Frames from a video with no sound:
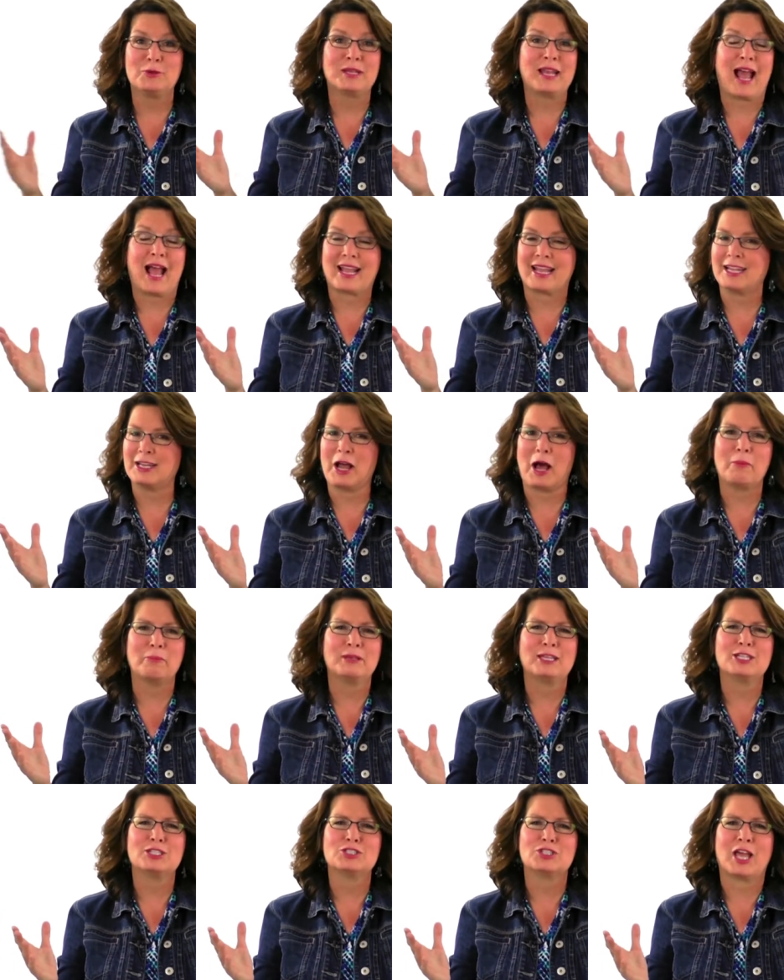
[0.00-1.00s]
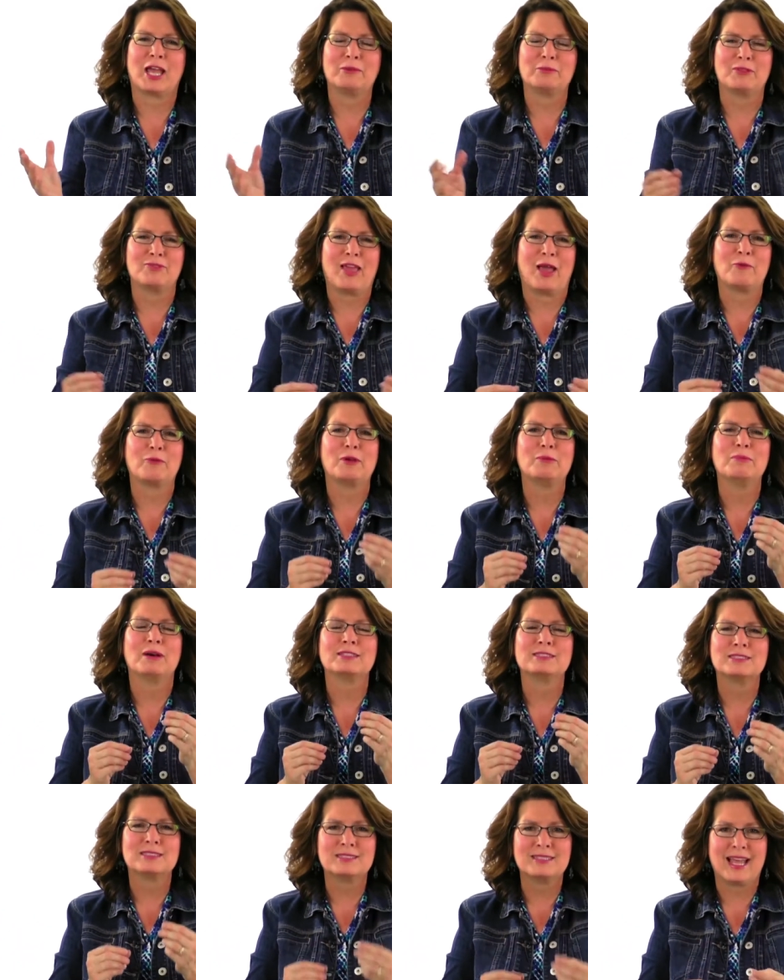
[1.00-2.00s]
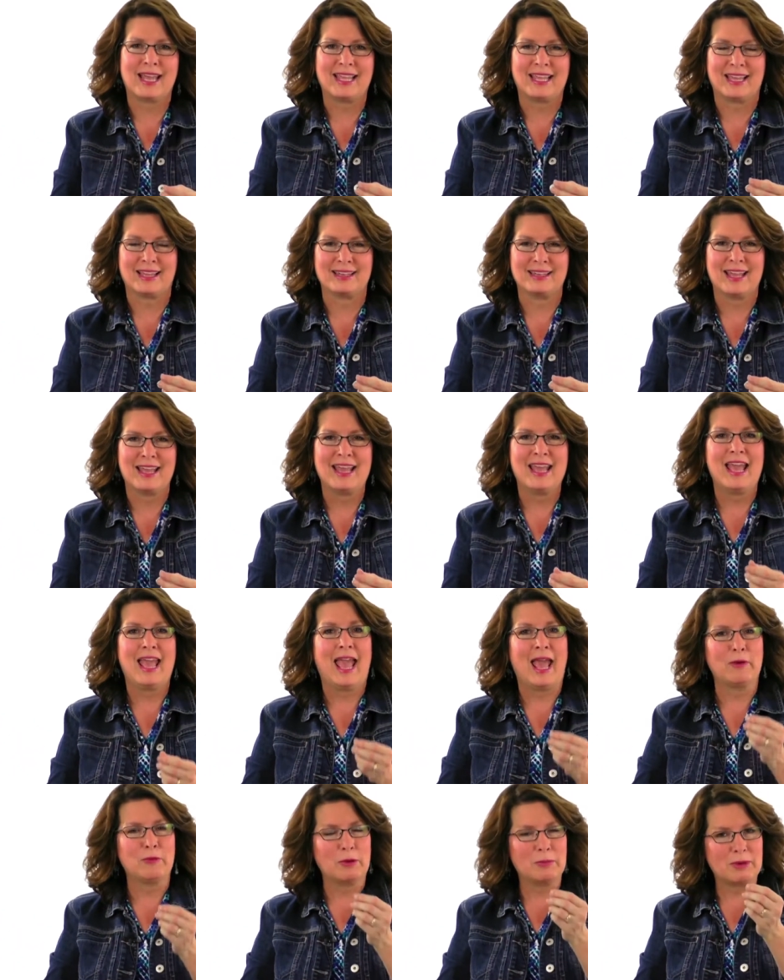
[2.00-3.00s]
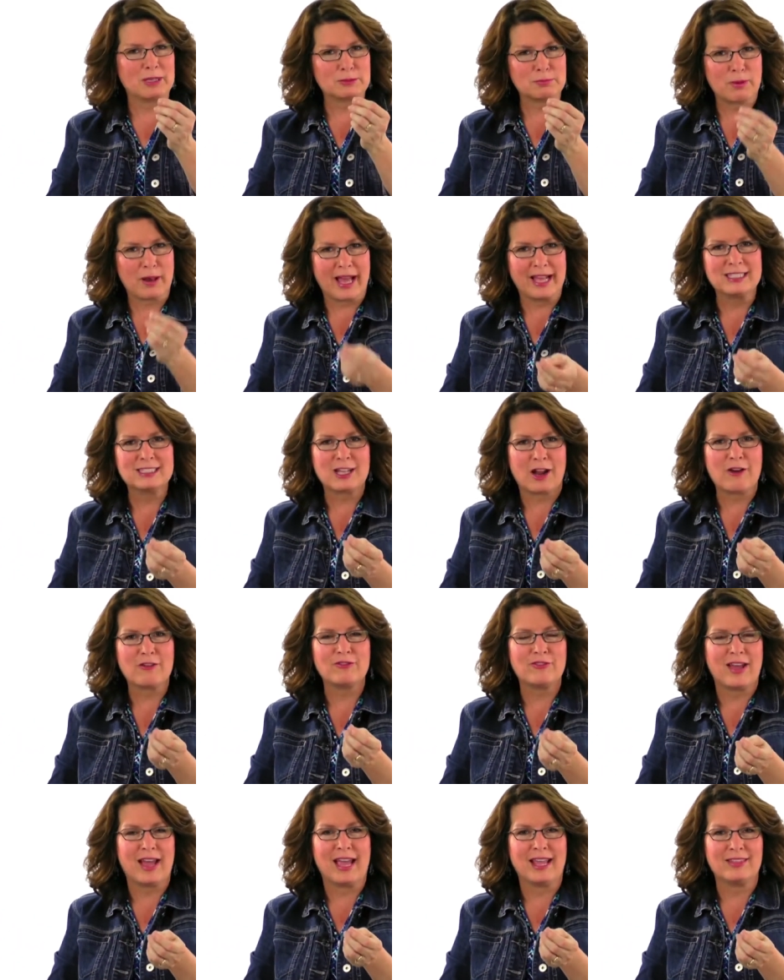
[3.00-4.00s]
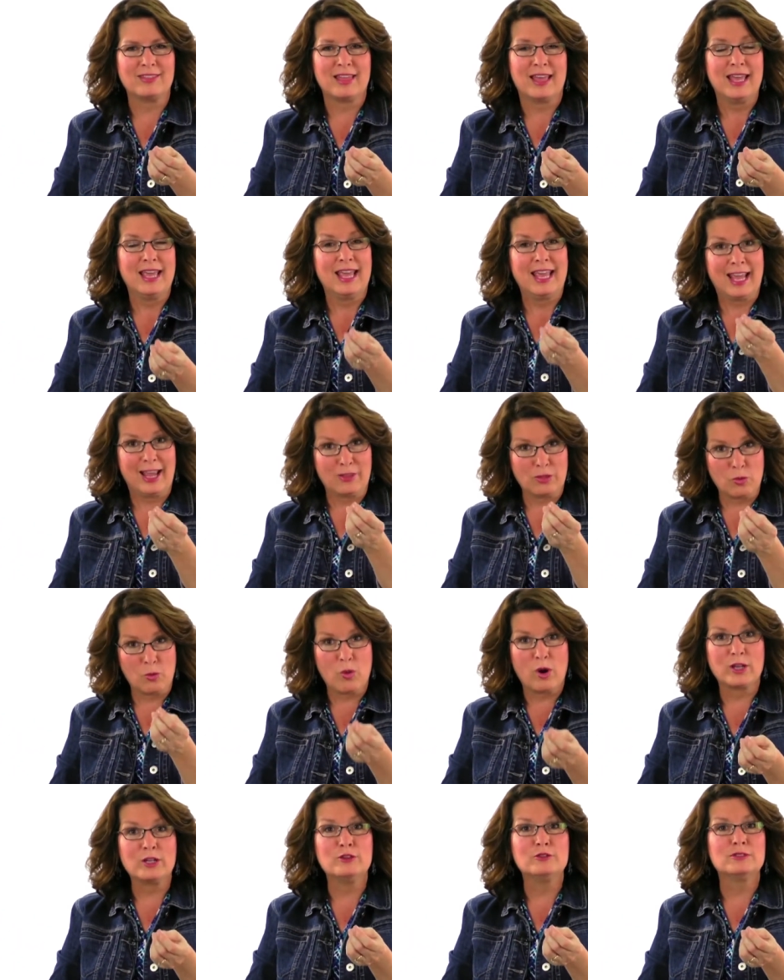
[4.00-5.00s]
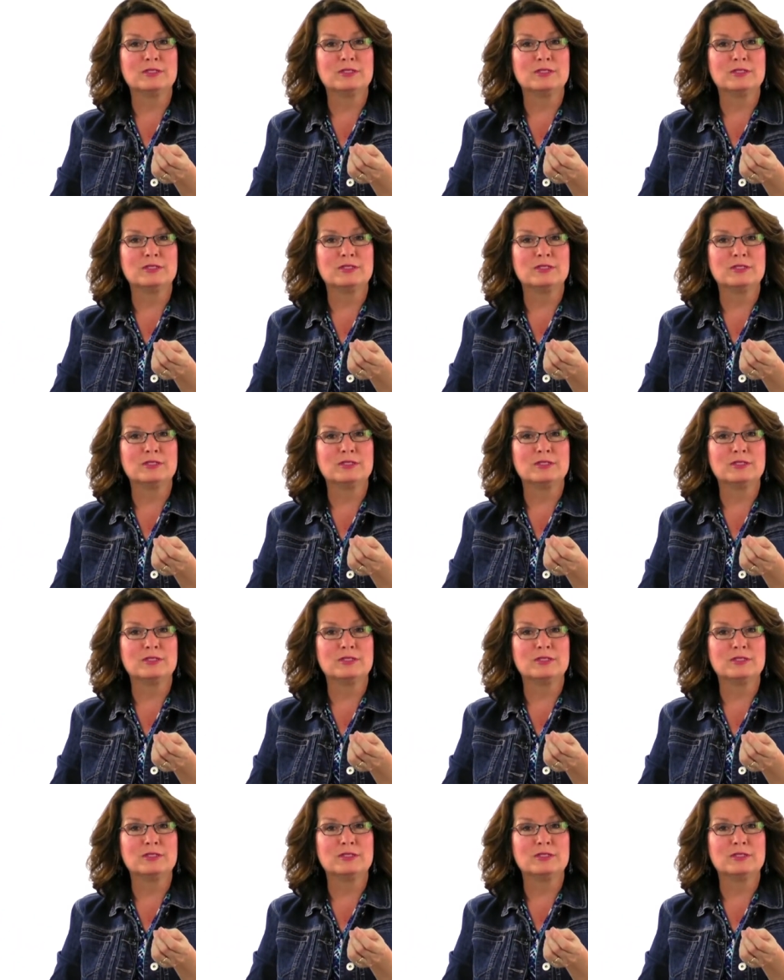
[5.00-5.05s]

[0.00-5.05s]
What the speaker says: and I cannot be ashamed of that. We must stand and we must place our faith in the one who